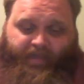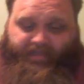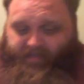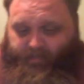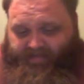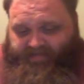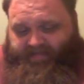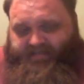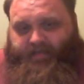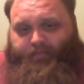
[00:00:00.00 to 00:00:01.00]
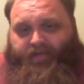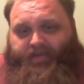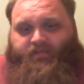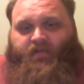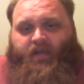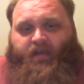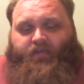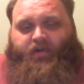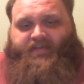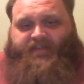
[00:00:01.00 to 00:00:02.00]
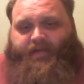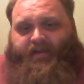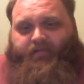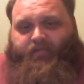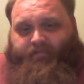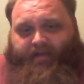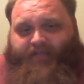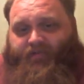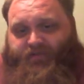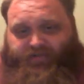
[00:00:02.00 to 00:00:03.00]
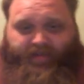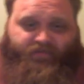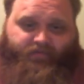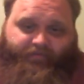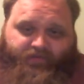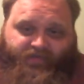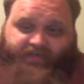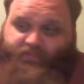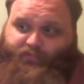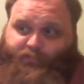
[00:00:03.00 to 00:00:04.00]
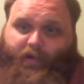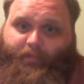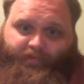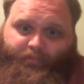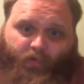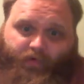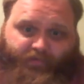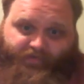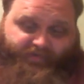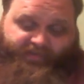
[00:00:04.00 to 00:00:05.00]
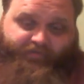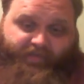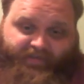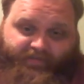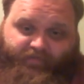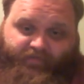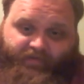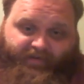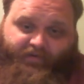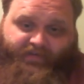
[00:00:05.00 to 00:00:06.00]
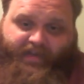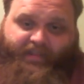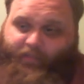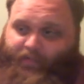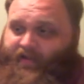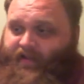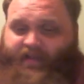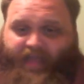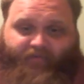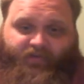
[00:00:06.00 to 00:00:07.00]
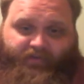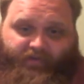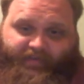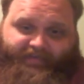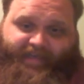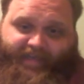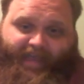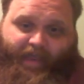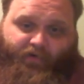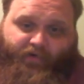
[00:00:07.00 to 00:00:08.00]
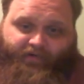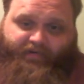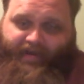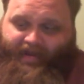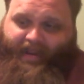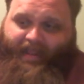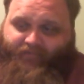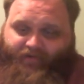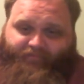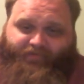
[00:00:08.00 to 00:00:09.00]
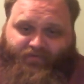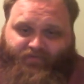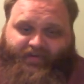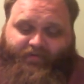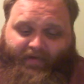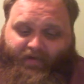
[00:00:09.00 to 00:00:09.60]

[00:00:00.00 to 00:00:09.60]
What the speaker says: It's going to be $16 billion they're estimating for the 500,000 refugees, which are probably more. Where they're just giving us it's not like we're having a little tick counter and having an official thing.